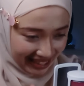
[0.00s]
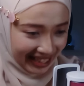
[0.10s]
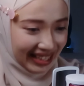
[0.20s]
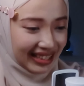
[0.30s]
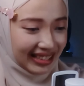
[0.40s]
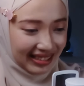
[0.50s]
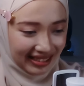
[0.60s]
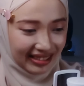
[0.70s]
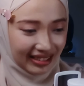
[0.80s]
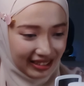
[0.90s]

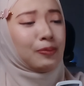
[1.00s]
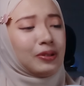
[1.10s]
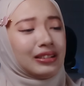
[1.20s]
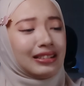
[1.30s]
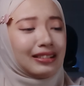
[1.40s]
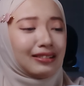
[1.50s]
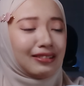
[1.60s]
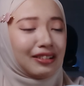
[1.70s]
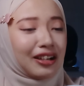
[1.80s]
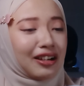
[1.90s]
Yes. I hope he's still
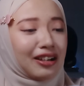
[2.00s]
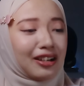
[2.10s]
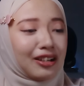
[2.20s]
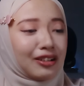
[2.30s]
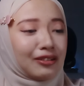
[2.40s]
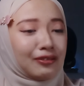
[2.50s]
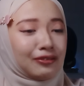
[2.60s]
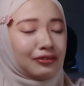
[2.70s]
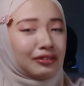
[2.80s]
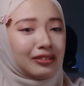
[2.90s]

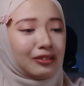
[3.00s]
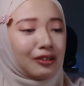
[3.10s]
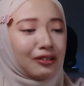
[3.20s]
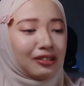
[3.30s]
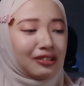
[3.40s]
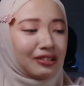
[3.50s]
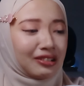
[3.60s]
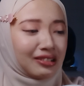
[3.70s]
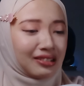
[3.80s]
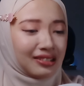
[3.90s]
alive a little
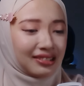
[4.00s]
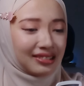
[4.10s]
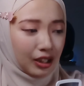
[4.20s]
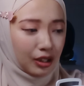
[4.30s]
longer.